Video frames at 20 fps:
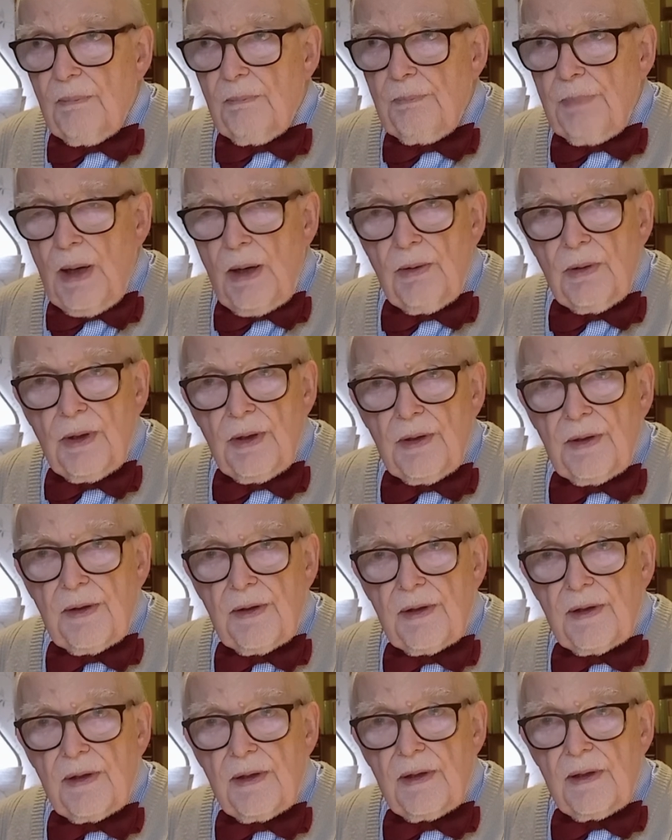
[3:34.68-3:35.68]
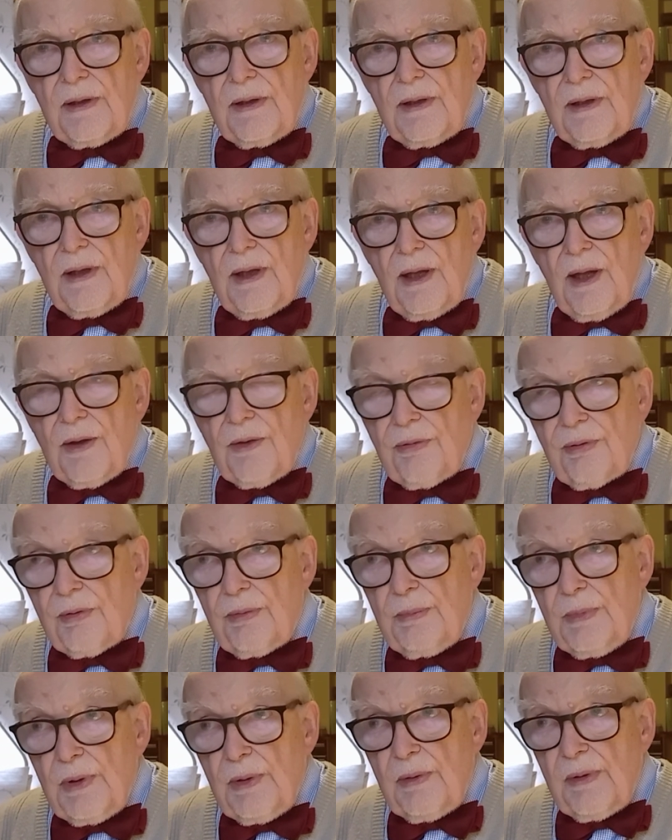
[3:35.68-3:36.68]
poets, and through
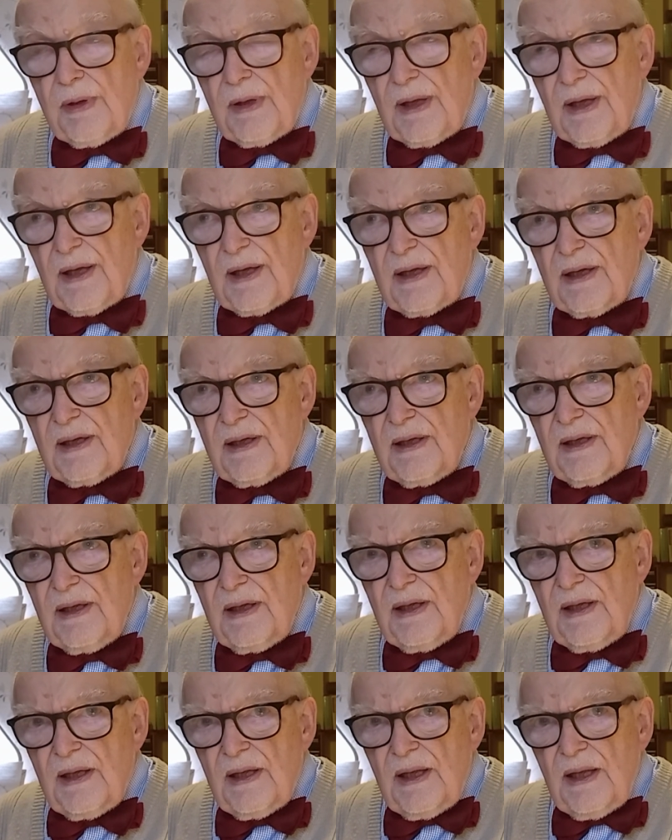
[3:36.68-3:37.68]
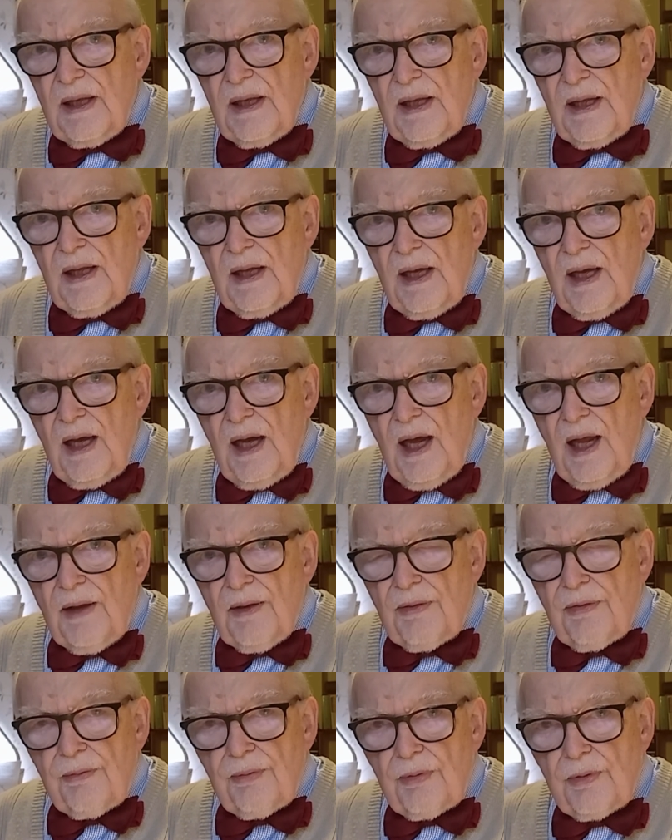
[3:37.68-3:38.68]
music,
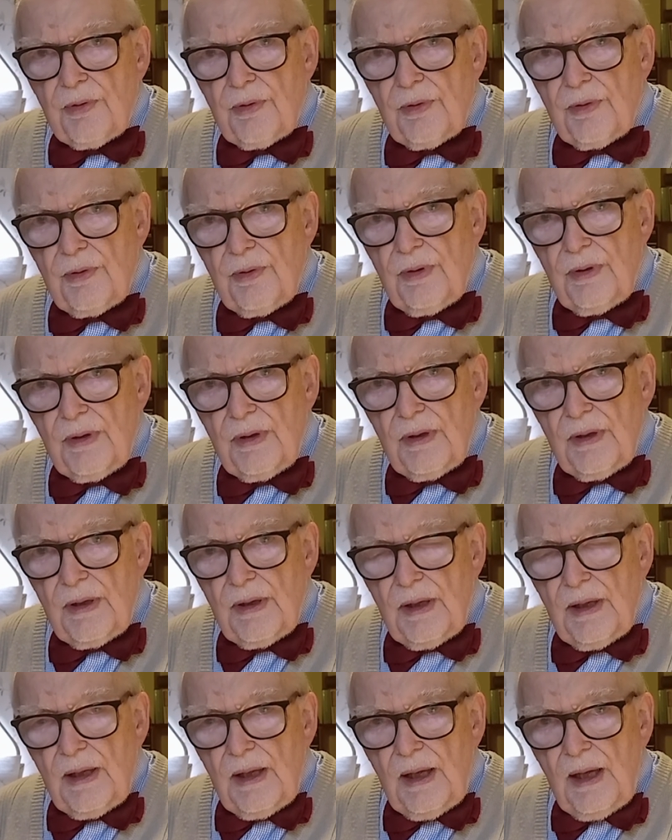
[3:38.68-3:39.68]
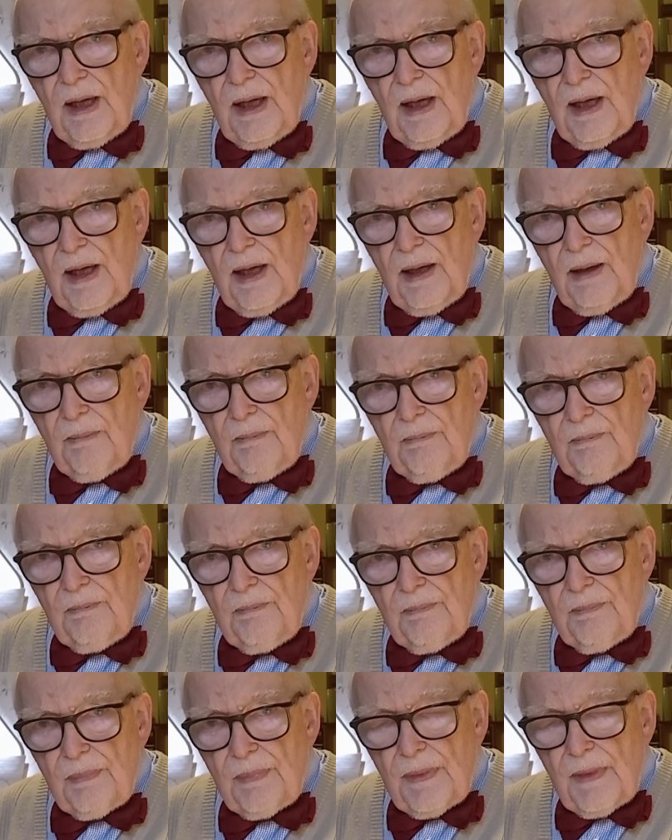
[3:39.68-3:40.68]
and through the
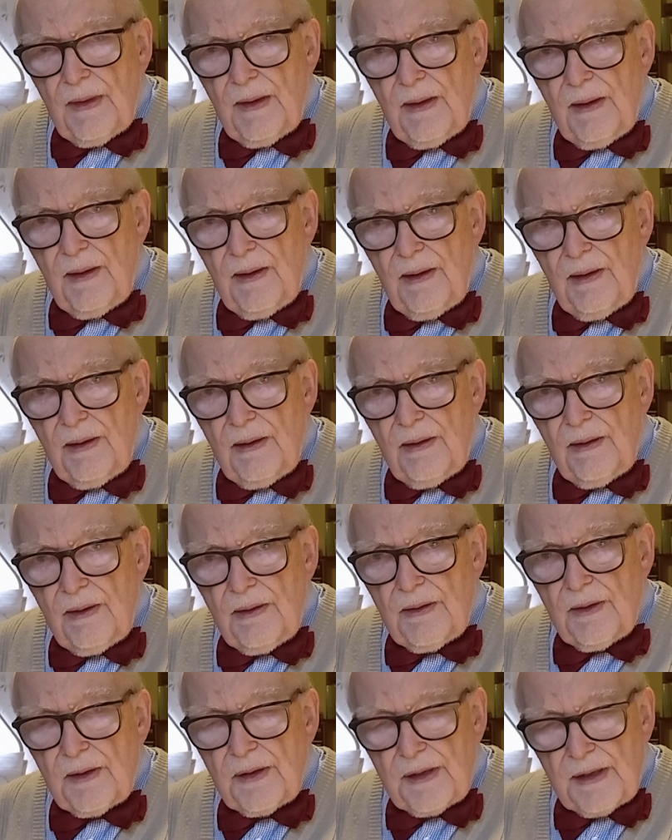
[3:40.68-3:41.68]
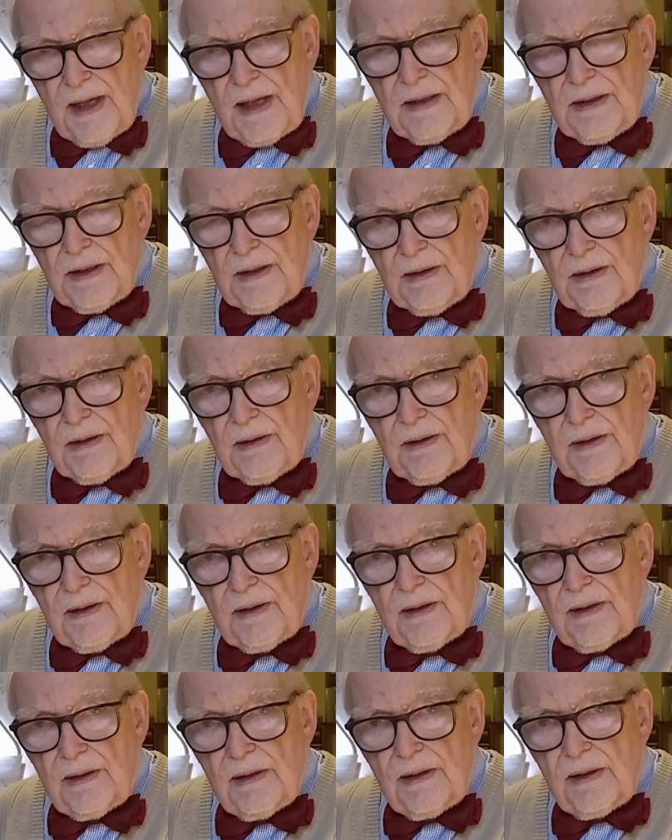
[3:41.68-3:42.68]

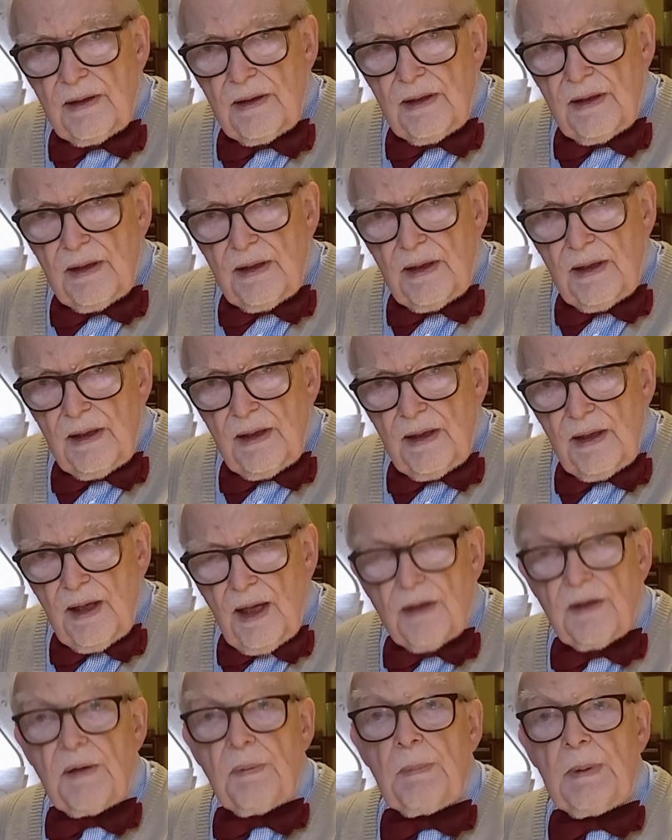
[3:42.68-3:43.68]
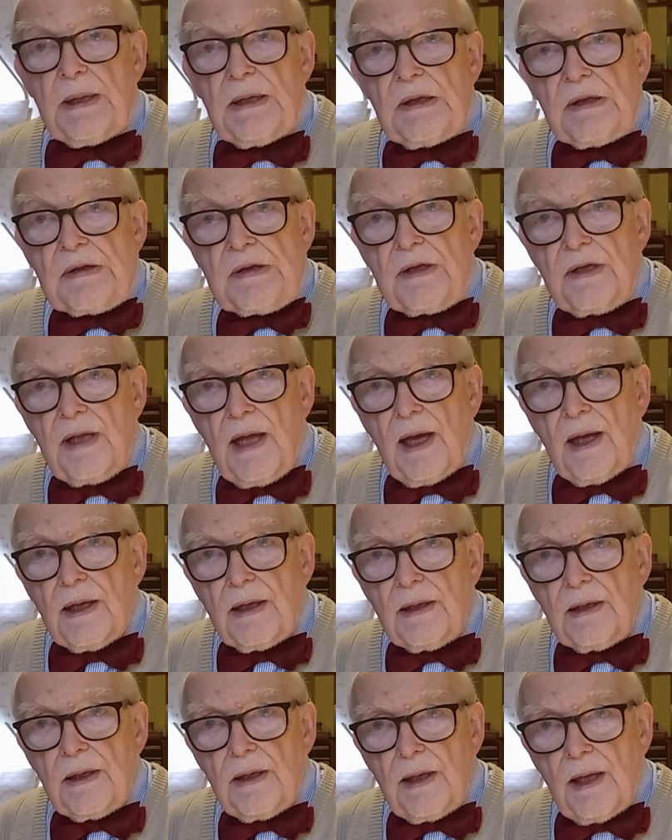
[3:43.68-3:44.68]
saints, and speaks
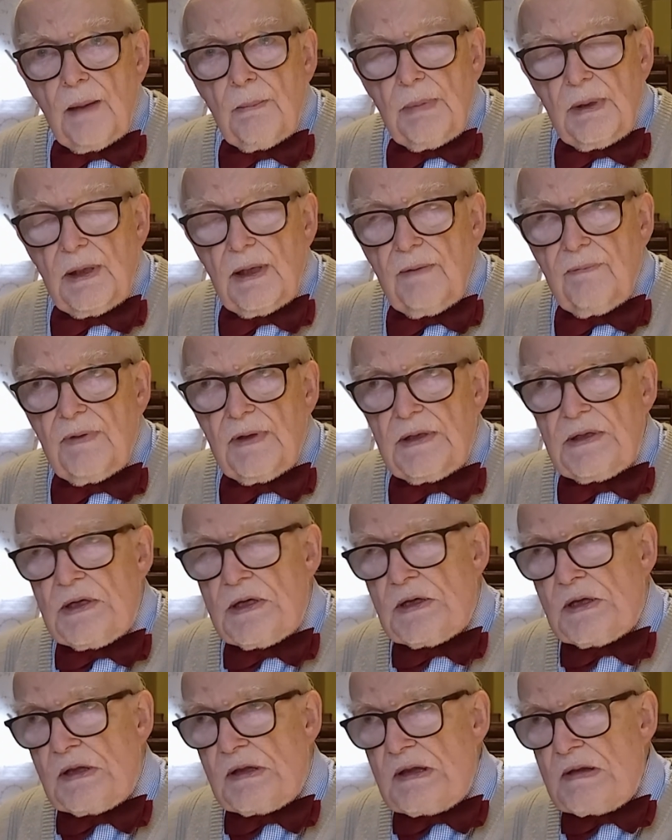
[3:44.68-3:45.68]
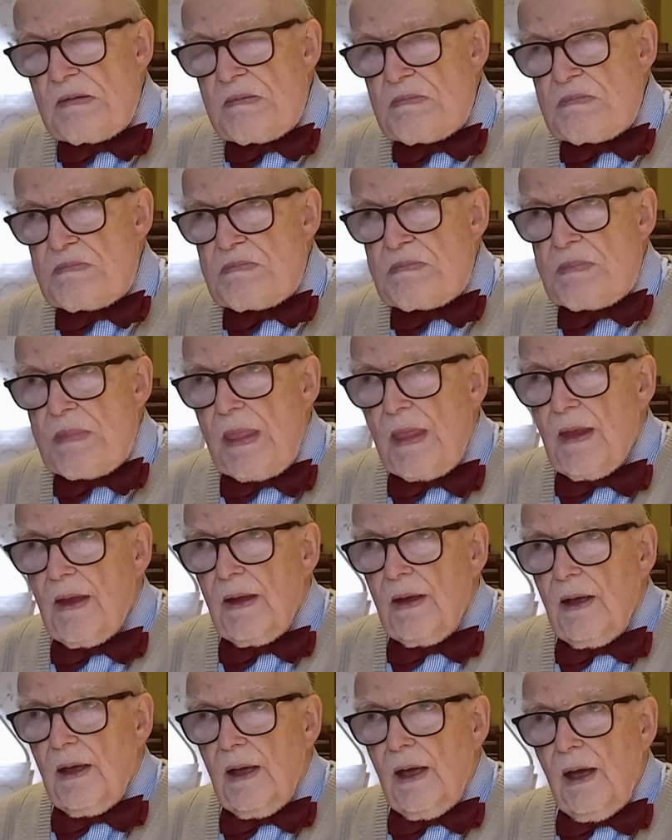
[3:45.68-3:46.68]
today, and I believe he does,
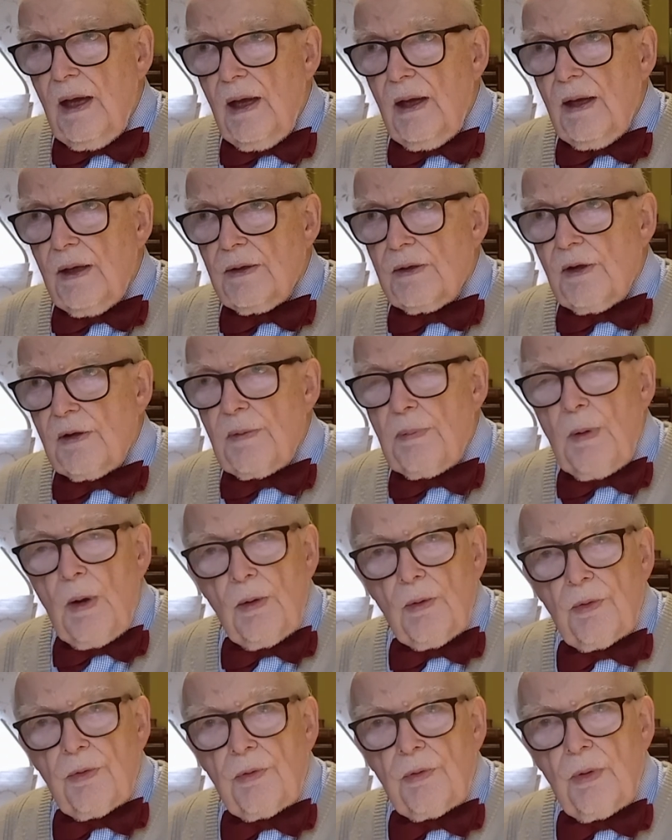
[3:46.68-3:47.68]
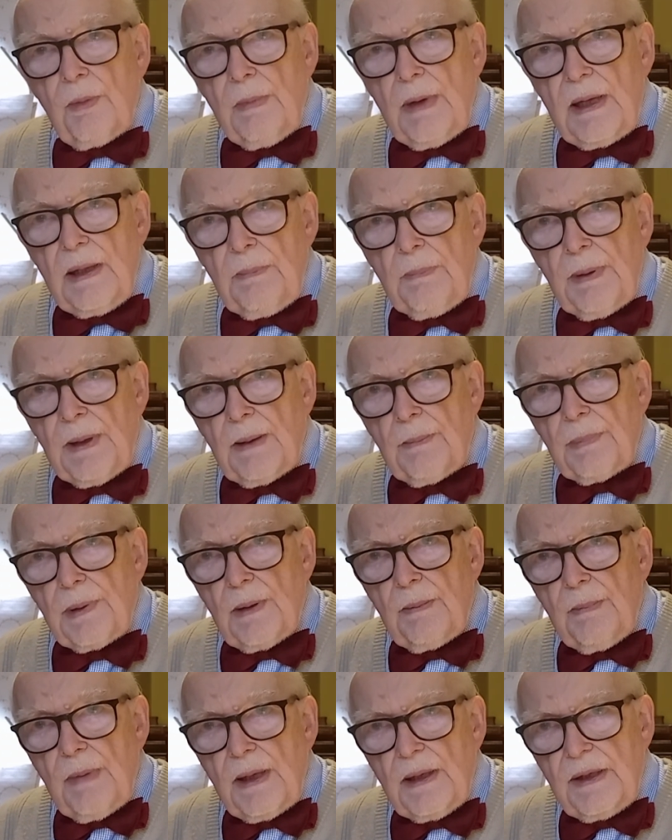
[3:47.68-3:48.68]
and has spoken through many people
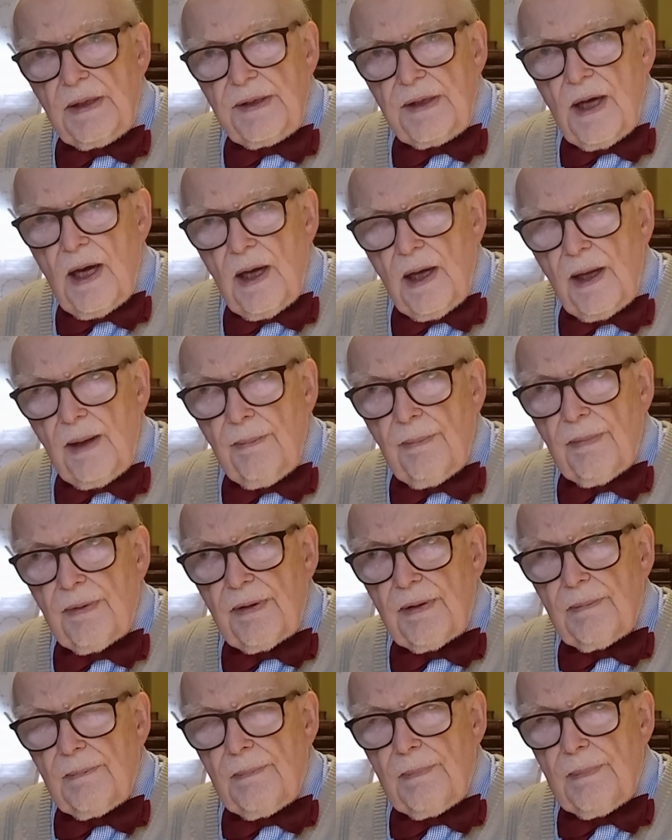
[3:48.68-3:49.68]
at many times.